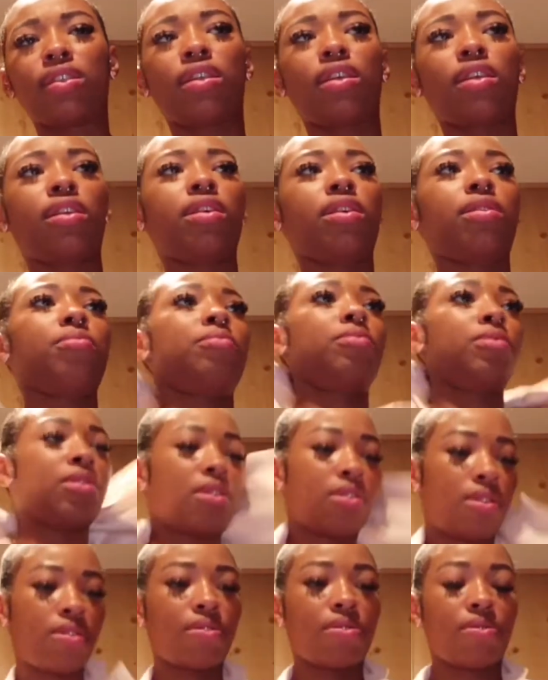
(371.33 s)
lately i'm
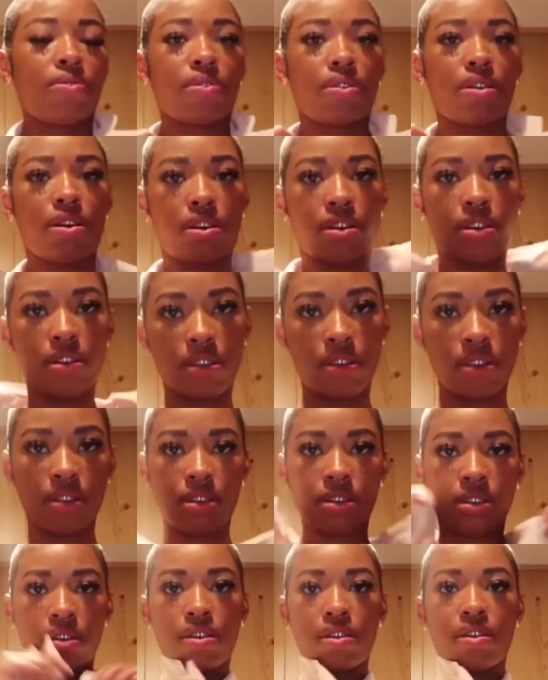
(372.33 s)
not gonna lie
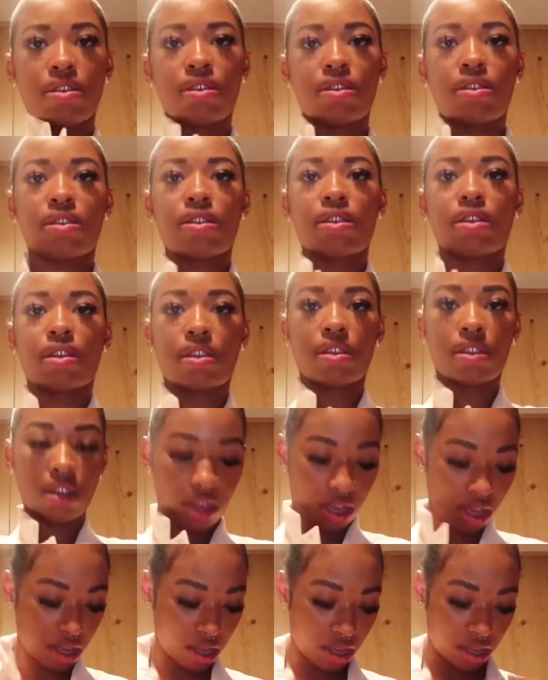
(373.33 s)
like
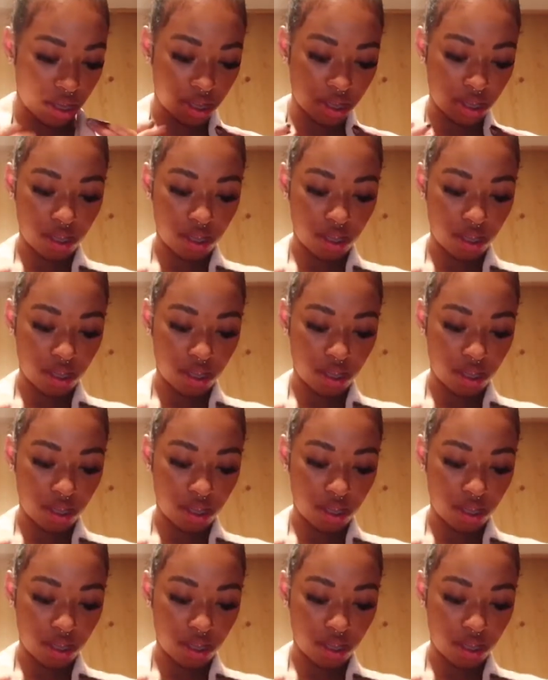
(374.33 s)
that